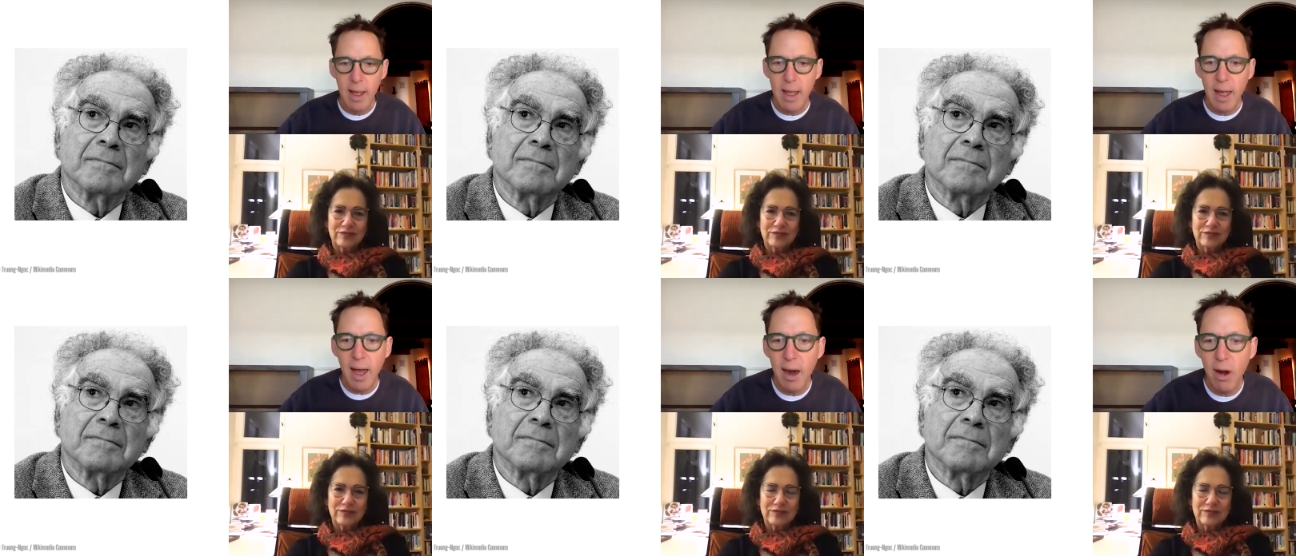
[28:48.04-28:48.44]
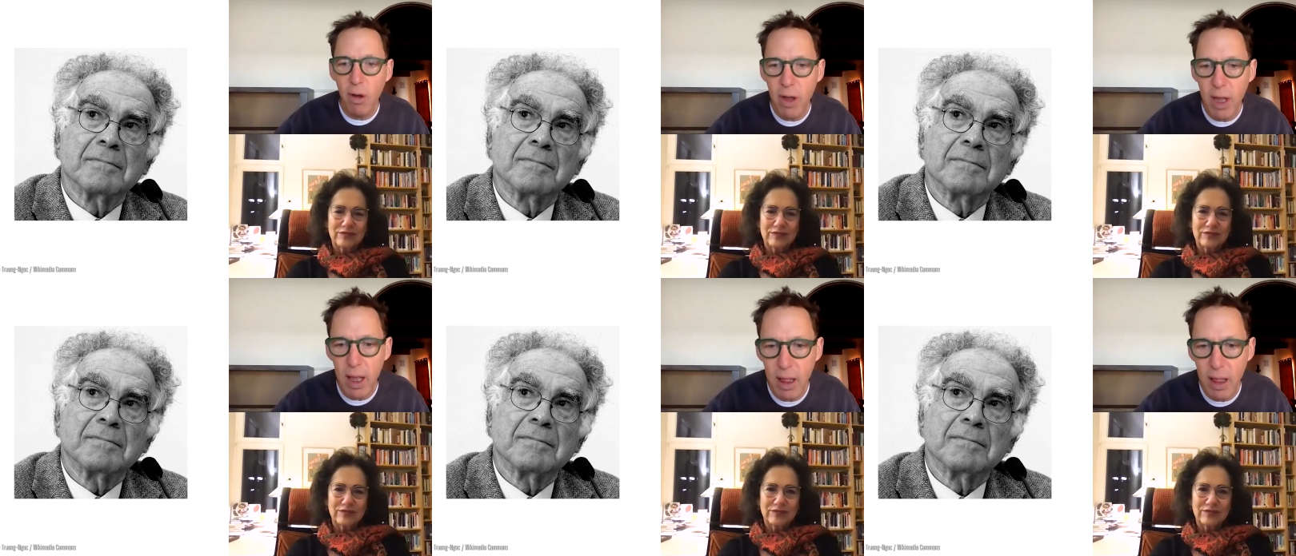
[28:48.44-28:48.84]

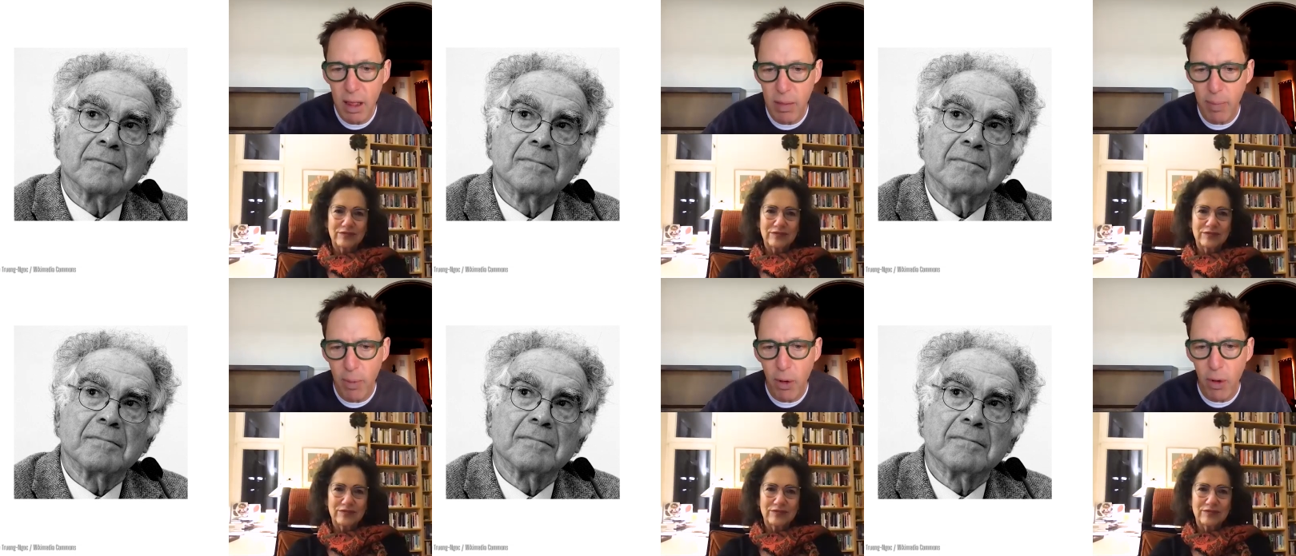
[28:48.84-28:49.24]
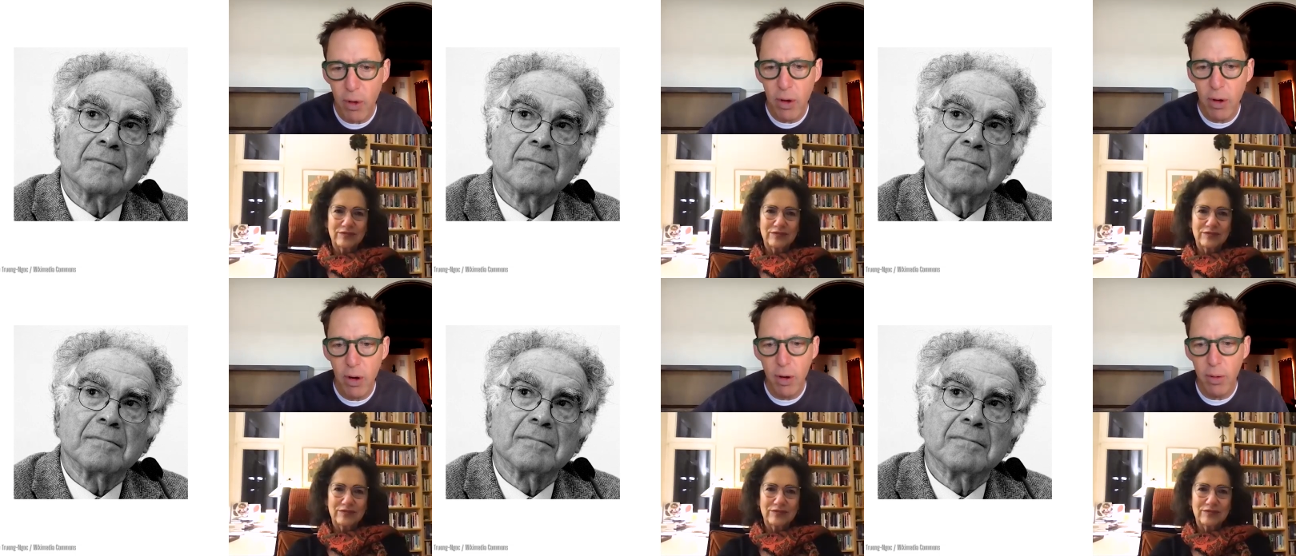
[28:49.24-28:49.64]
Speaker 1: Carlo
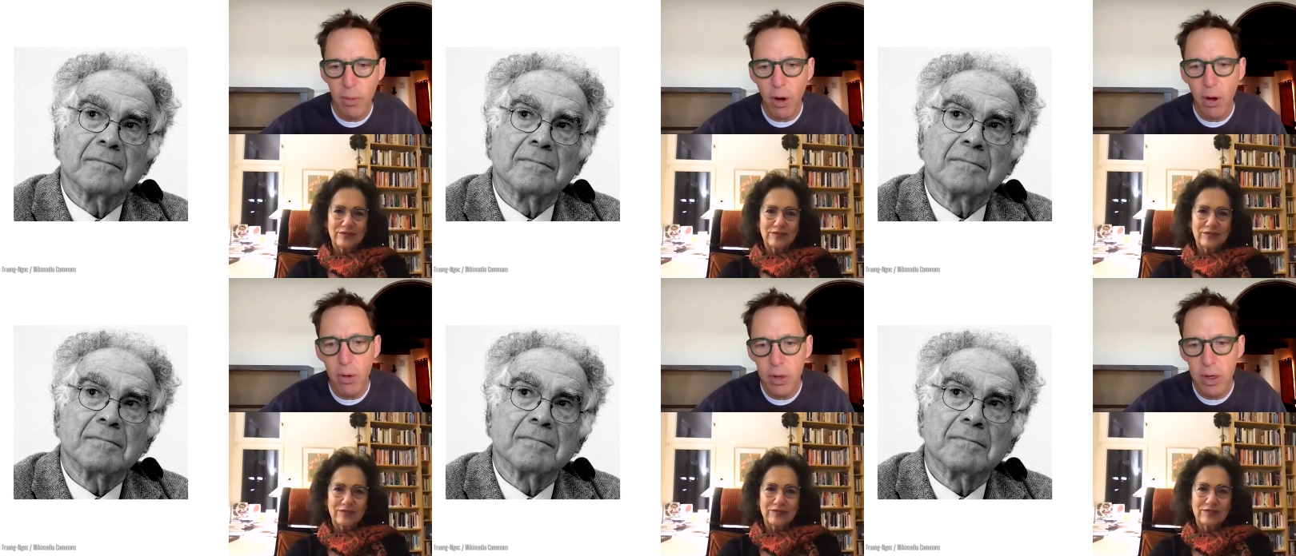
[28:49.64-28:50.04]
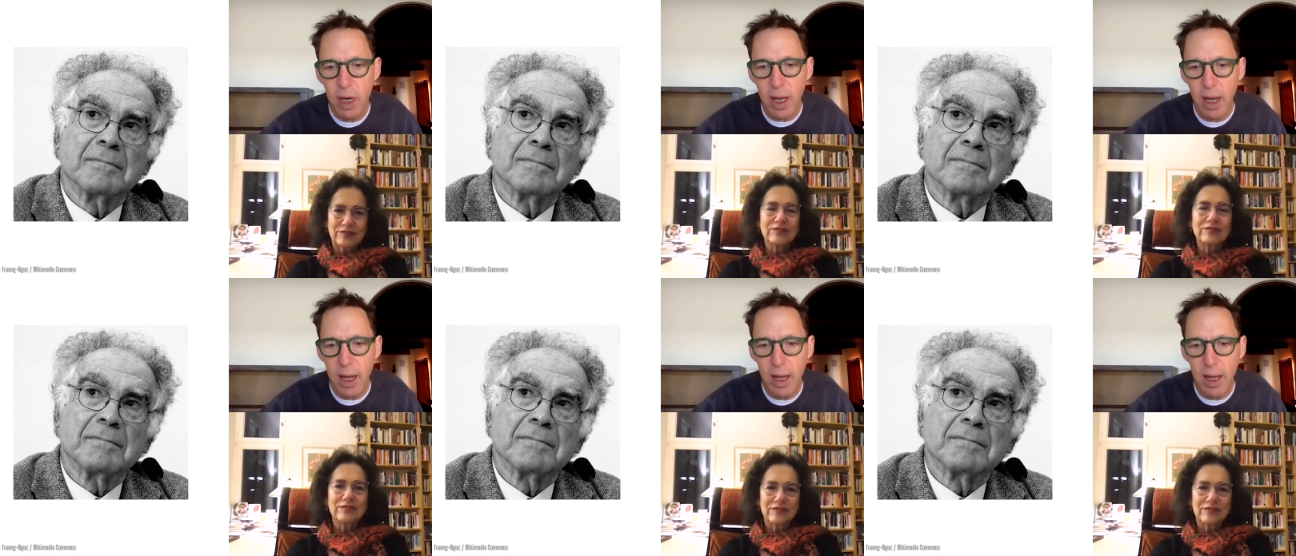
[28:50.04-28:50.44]
Ginzburg
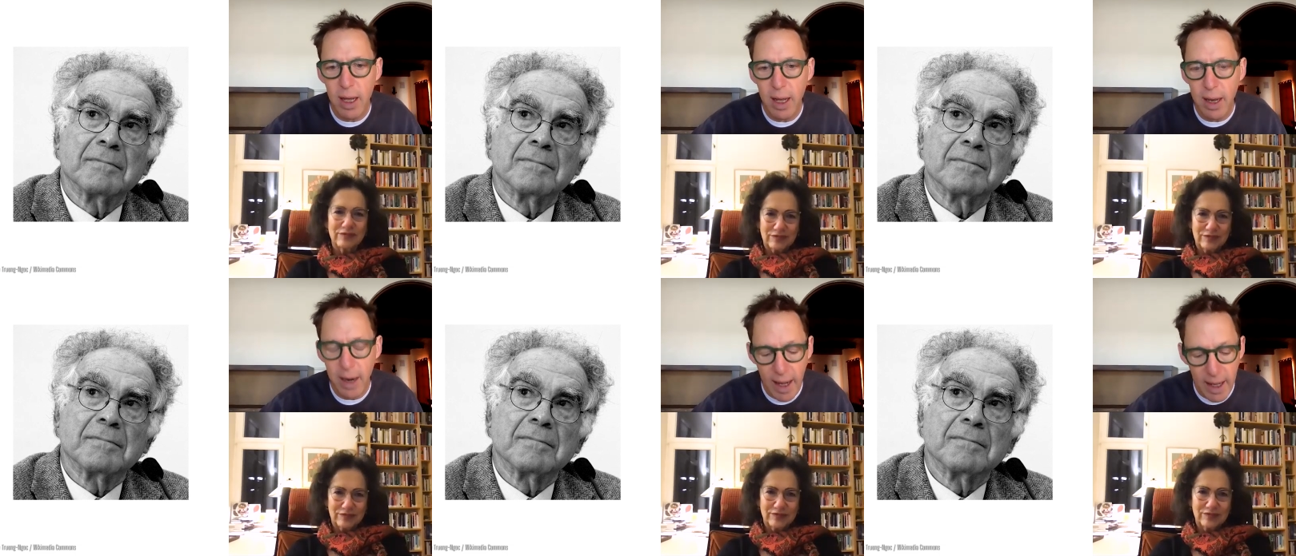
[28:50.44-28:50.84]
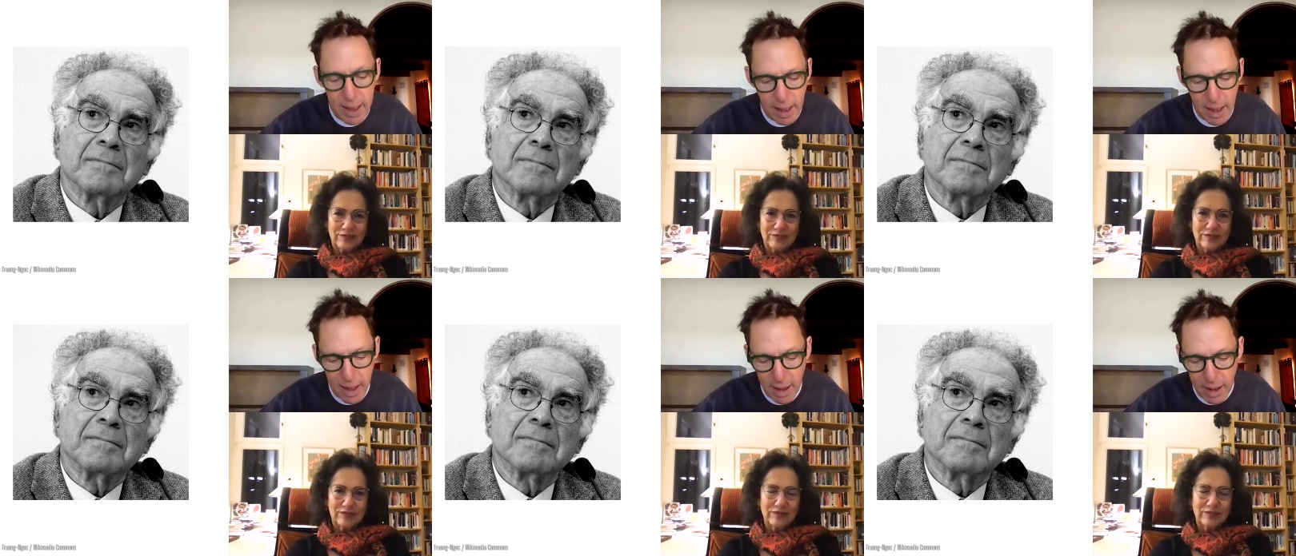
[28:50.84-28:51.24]
wrote uh, an
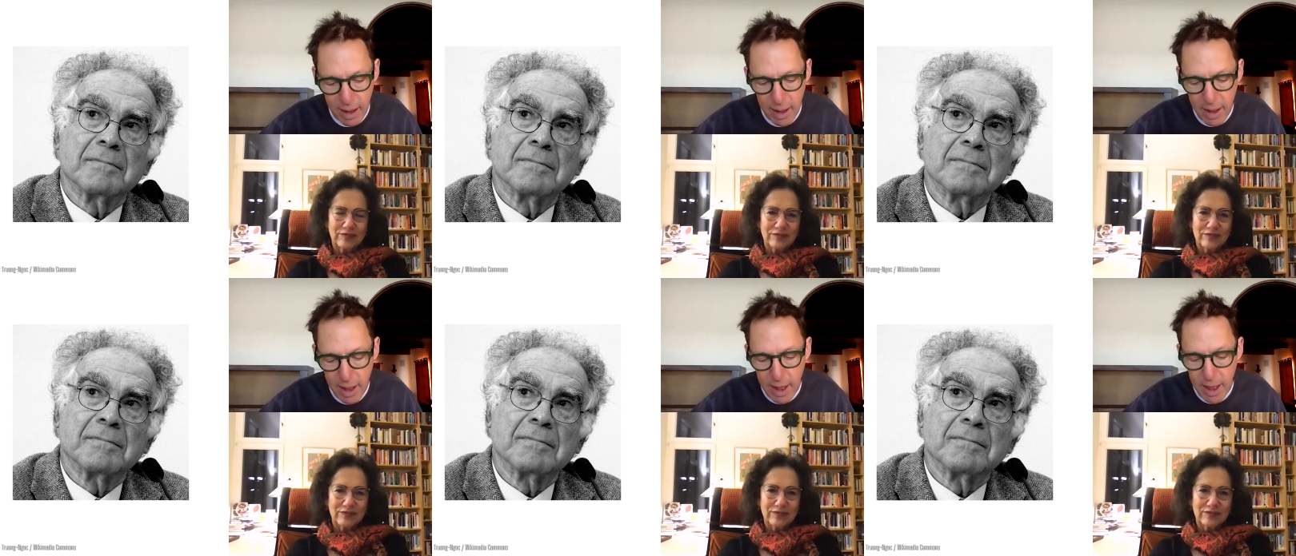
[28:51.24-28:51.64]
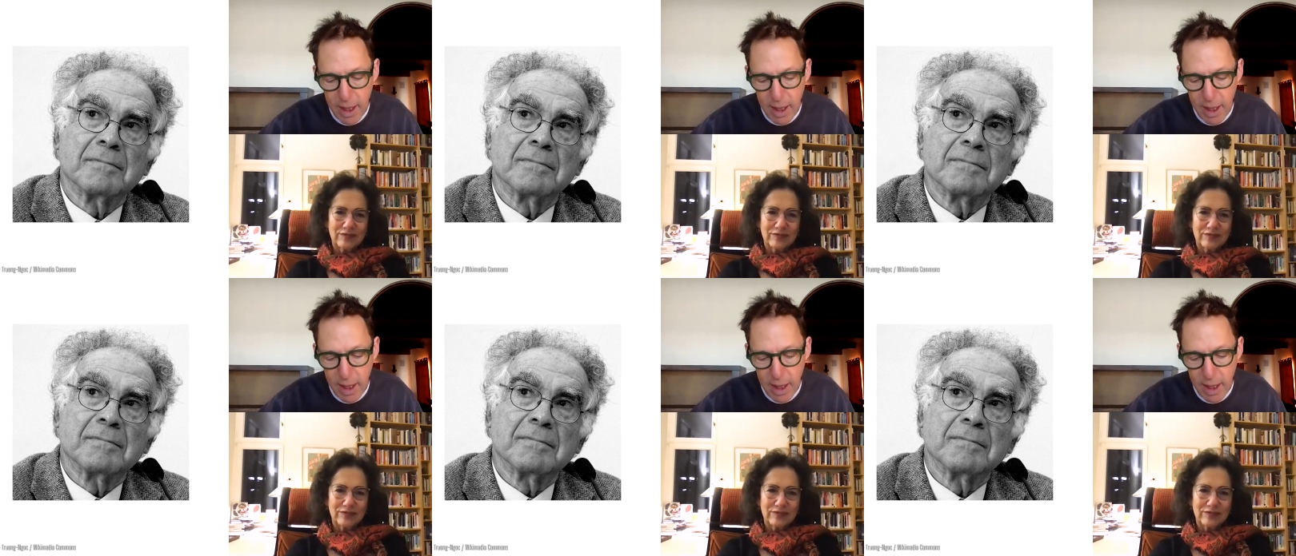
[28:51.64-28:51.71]
article